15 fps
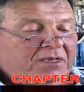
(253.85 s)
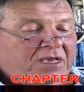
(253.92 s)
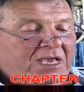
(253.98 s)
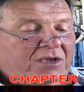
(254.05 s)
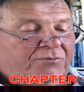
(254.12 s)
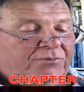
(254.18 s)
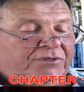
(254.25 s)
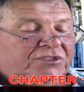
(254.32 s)
He
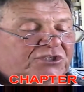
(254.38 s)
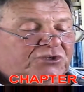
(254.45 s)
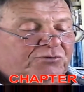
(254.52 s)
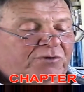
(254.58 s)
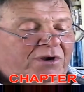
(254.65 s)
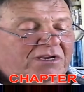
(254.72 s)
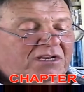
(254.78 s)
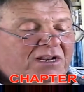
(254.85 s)
went
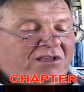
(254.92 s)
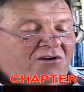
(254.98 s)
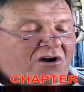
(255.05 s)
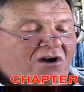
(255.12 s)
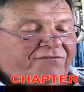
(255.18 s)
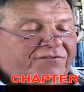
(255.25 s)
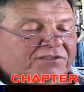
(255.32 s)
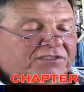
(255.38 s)
straight to the
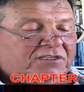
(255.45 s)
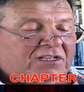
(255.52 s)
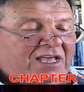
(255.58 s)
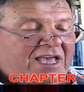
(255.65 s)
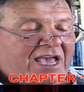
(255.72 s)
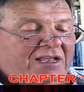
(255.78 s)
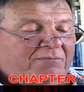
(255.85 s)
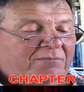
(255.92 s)
office of the
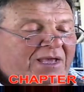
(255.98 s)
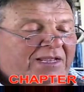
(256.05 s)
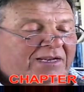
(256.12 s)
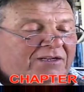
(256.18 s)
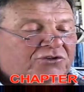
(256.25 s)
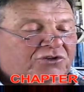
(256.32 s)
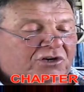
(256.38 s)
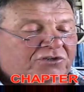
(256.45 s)
head man
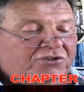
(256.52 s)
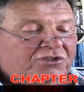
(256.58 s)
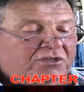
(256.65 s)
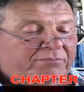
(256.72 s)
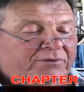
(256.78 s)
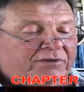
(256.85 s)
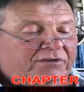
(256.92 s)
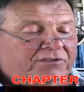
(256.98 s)
in charge of the
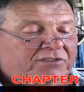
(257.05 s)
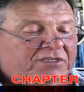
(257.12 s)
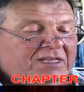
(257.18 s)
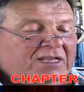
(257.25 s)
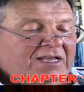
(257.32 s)
birds,